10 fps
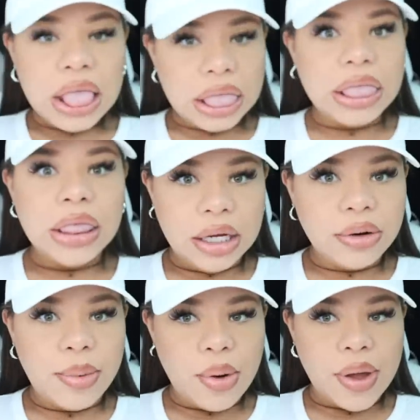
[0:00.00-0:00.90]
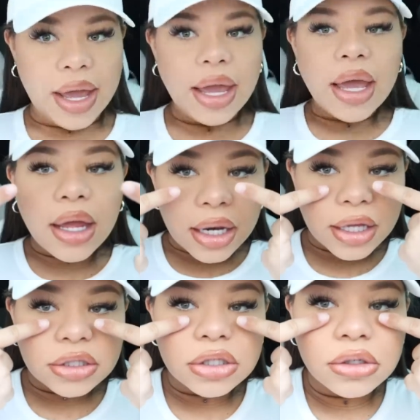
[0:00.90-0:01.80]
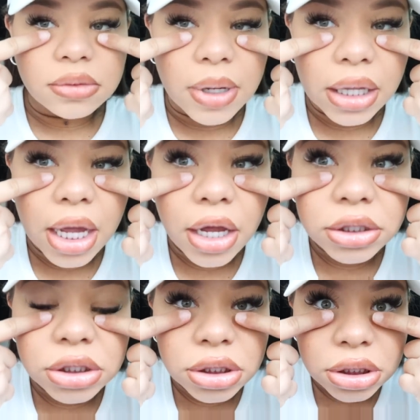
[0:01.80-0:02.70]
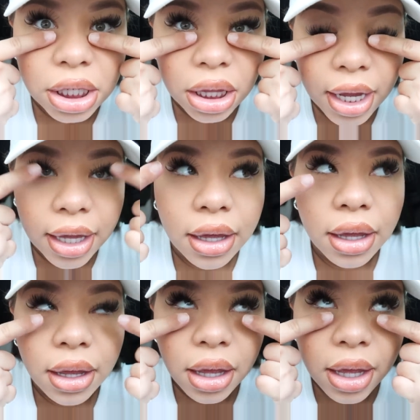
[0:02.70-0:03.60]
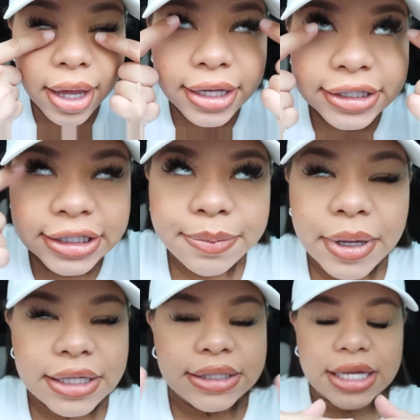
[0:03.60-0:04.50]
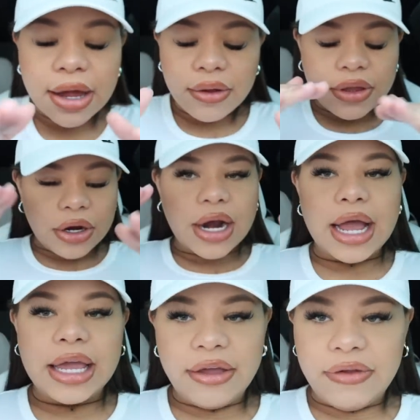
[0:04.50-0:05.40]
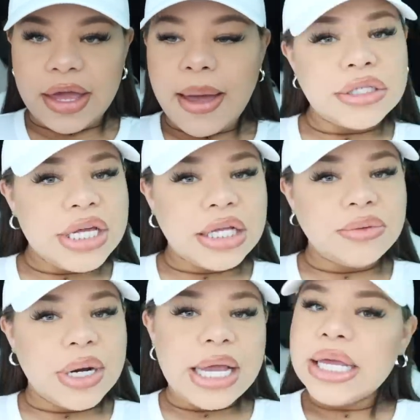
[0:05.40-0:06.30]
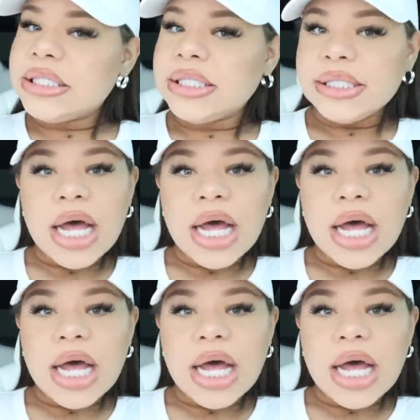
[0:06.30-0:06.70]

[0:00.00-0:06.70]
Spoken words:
little boy. And excuse my lashes, they like spaced out. They're not getting. I'll see you guys when I get to